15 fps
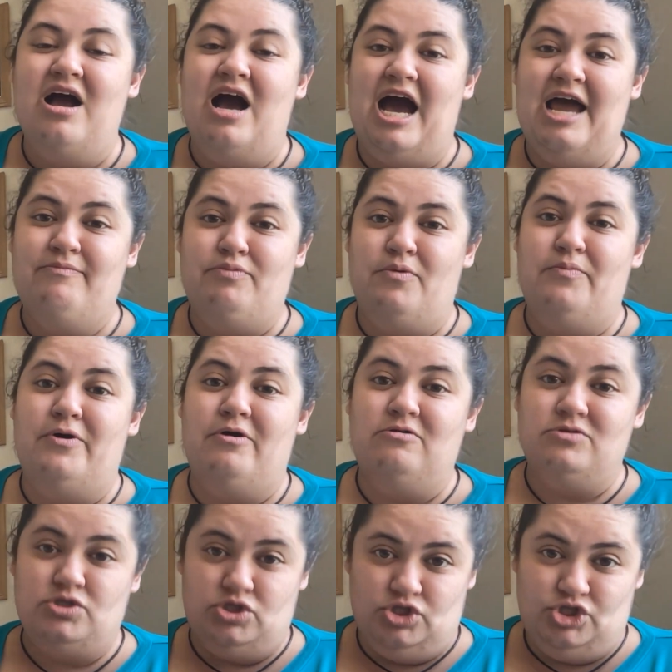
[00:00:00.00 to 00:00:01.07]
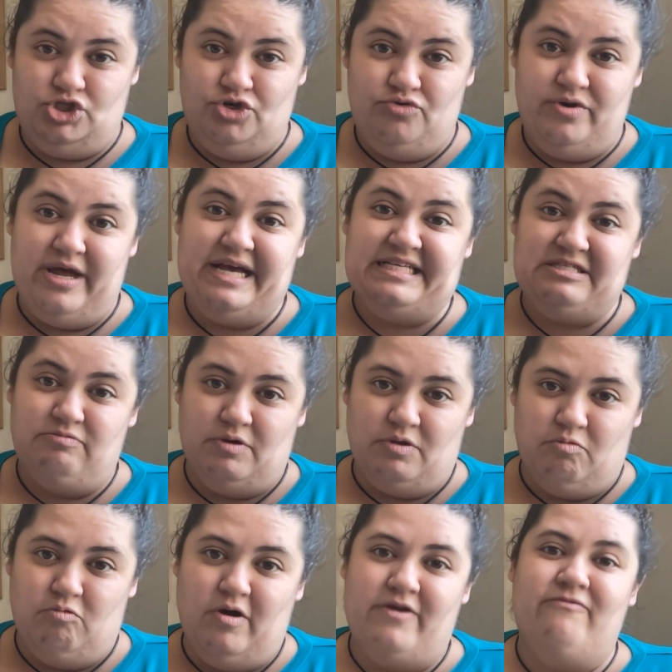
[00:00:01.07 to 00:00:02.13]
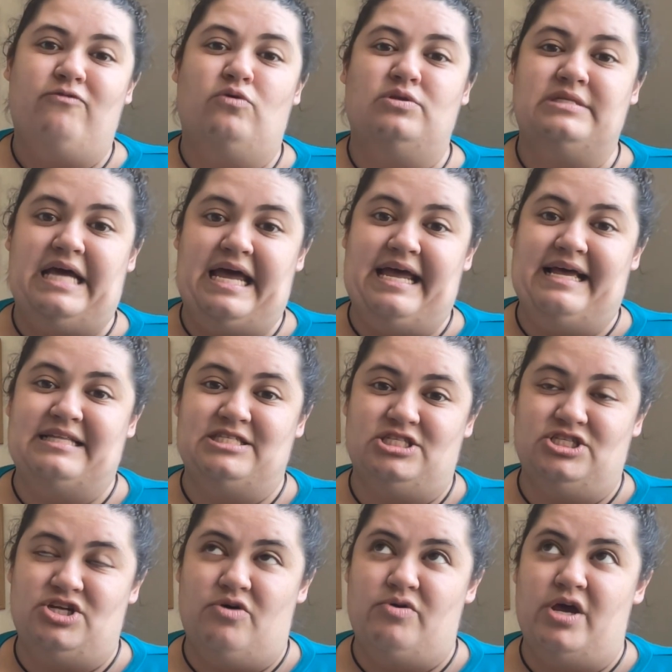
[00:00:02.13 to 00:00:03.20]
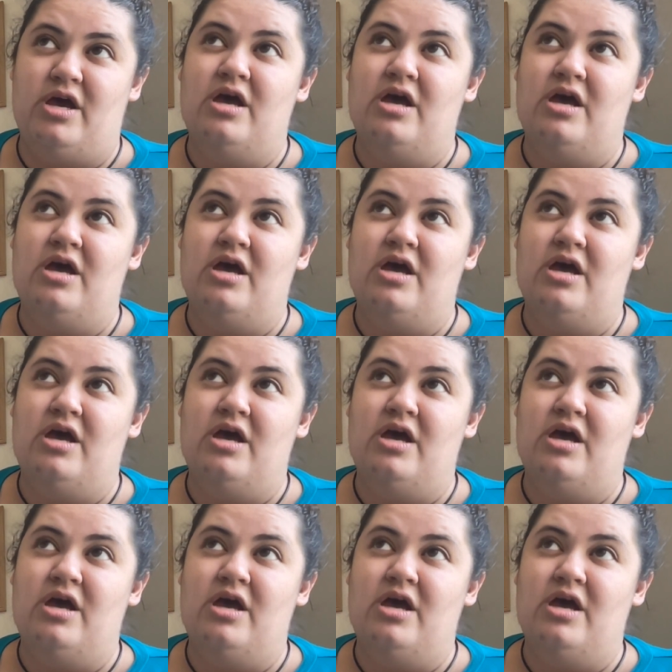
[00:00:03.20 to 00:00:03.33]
I propose 2 nights with 1 full day in Sedona.